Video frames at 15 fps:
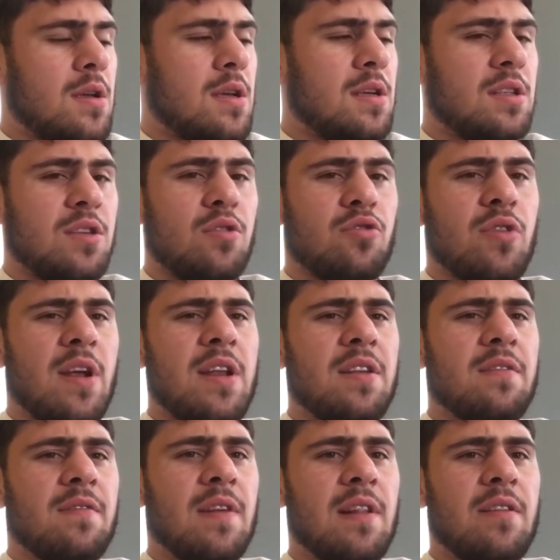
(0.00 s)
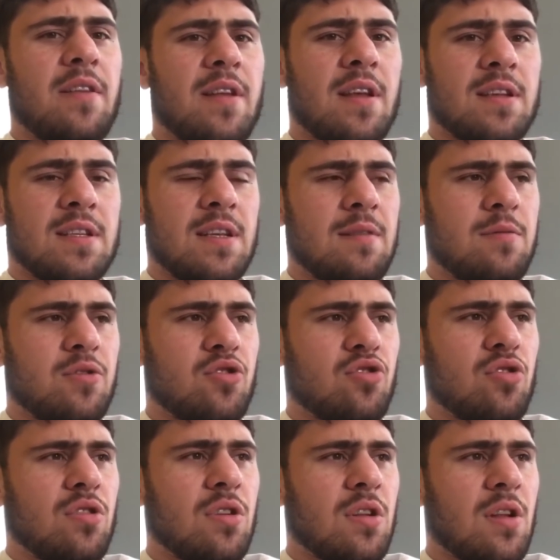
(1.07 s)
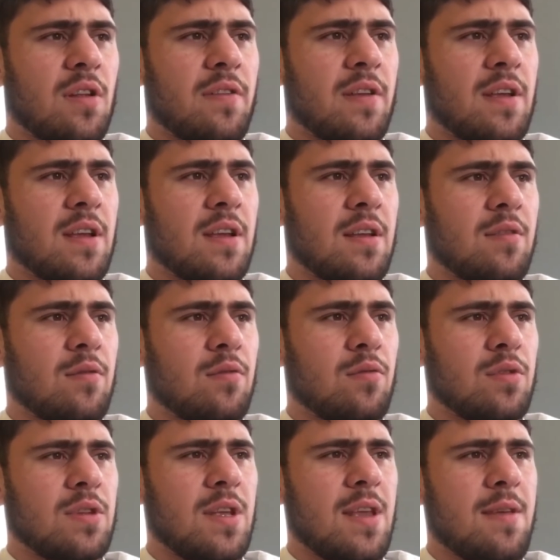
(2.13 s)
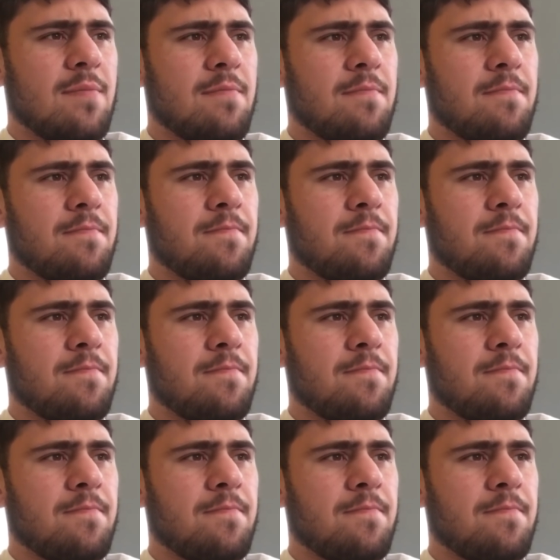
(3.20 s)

he's the Ukrainian fella, isn't he? I seen him struggle. I think it was it him.